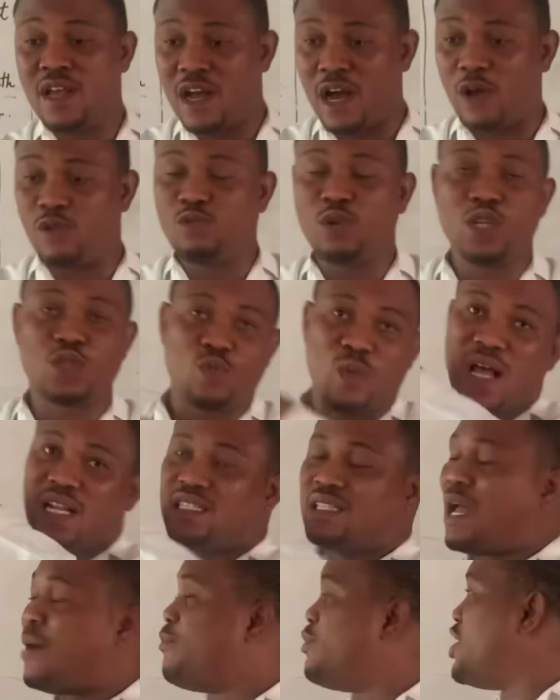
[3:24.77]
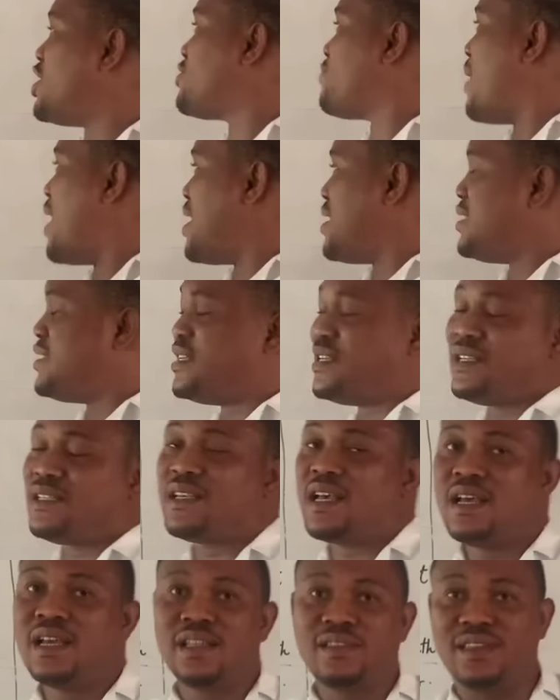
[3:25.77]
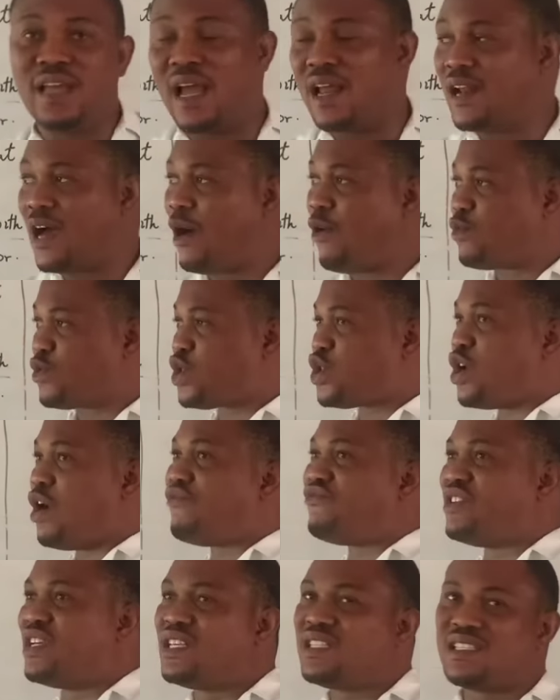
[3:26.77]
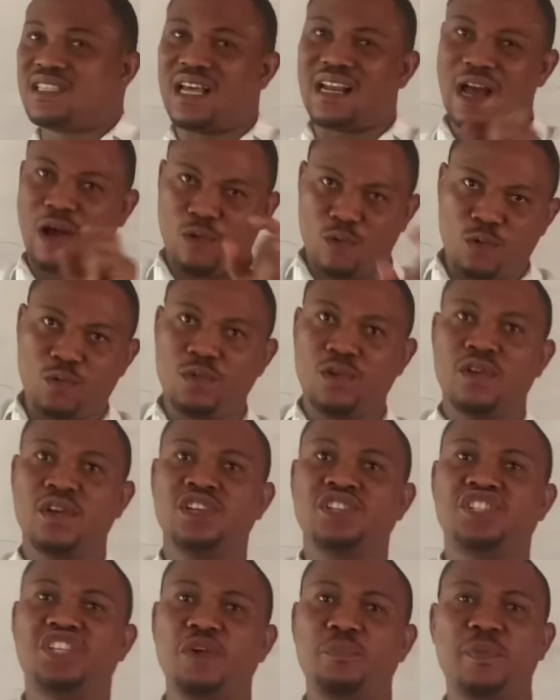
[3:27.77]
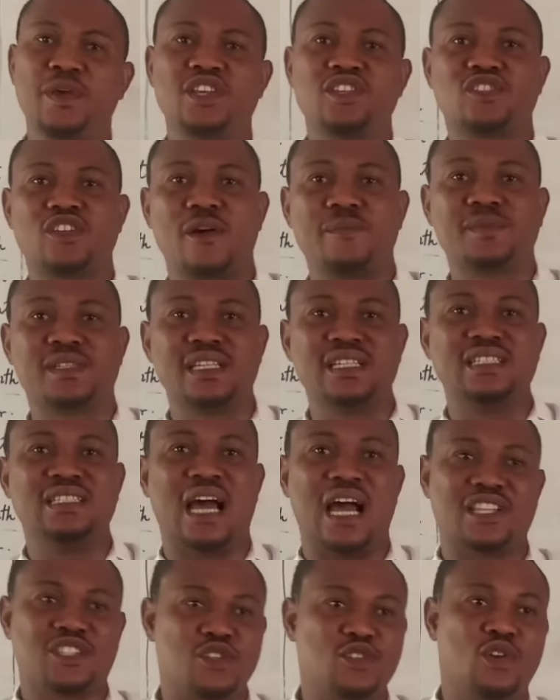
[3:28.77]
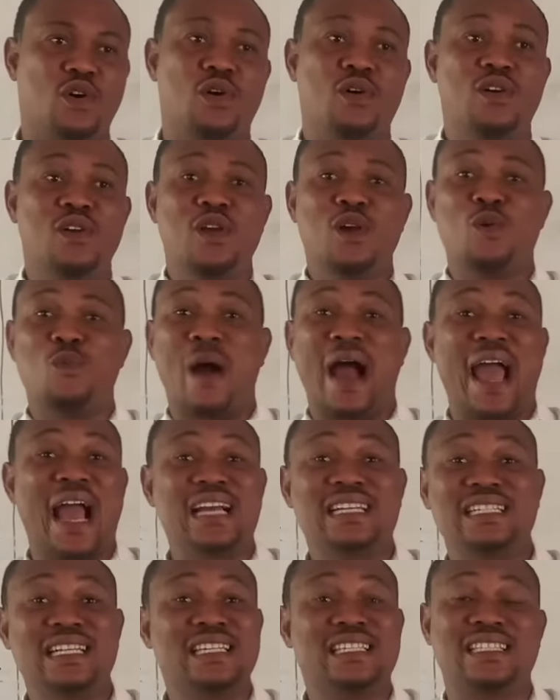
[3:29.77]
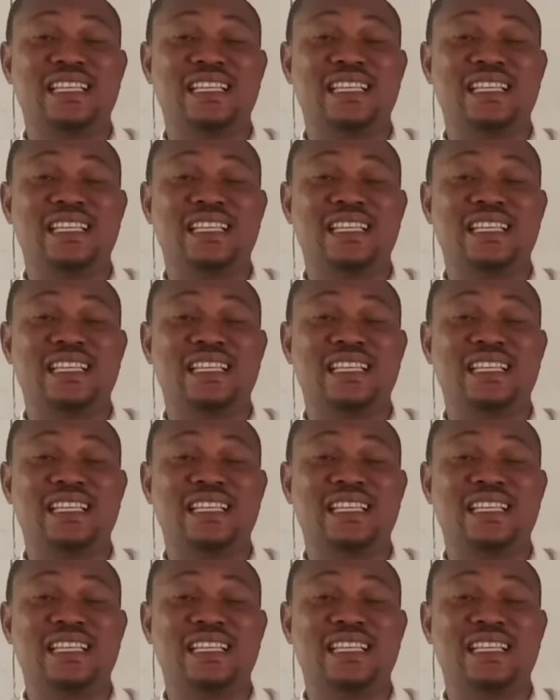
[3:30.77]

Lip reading: I'll do it once, tabulate my readings, then I will solve this, then I will chip in something that, you know, Waec these